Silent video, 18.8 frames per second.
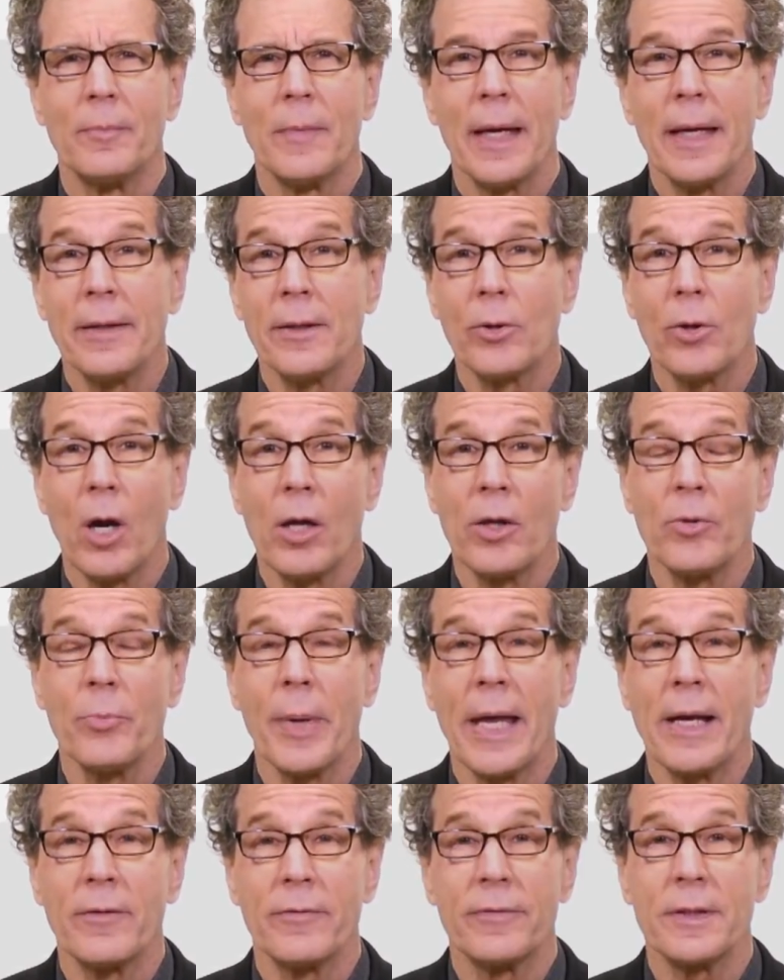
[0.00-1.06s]
And there are other
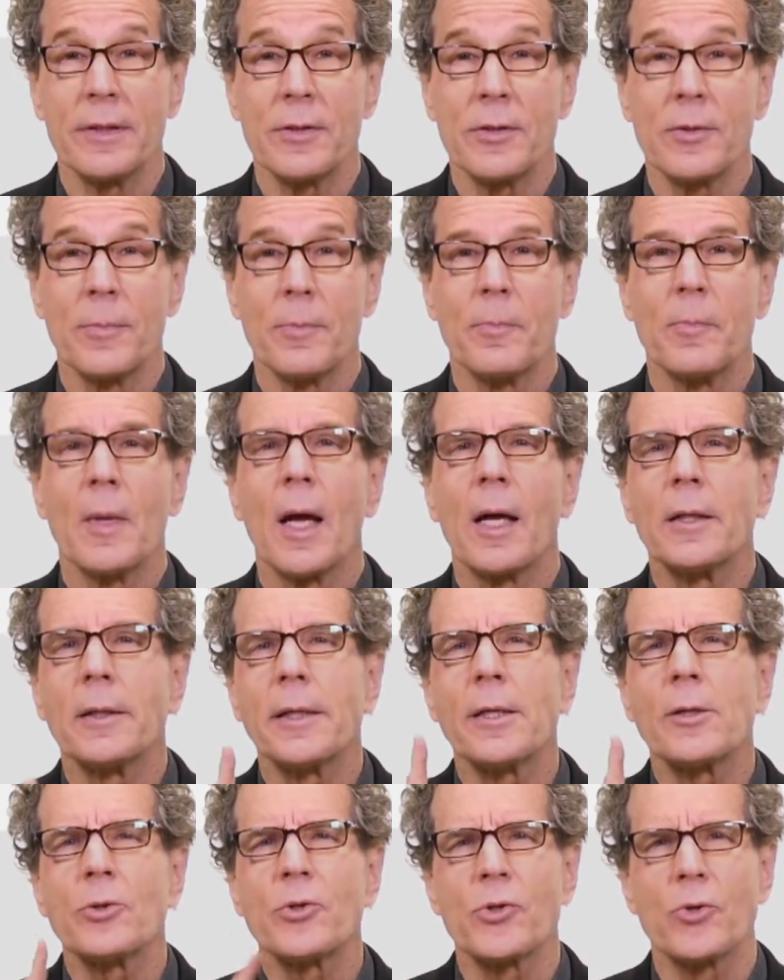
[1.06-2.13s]
benefits. A
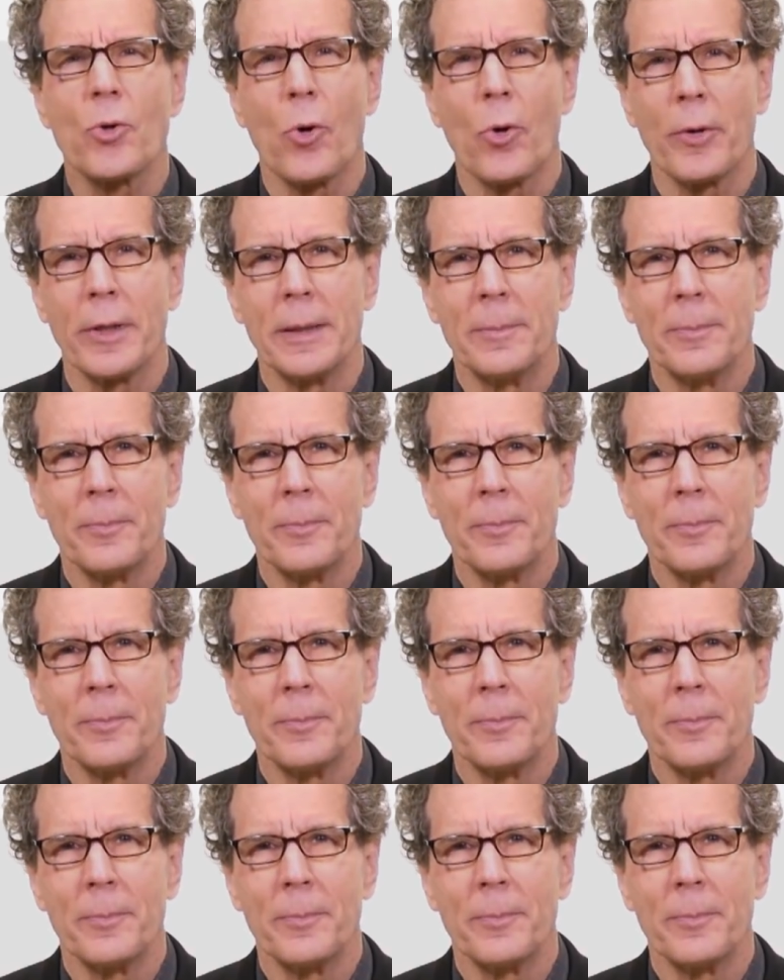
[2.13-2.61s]
little story.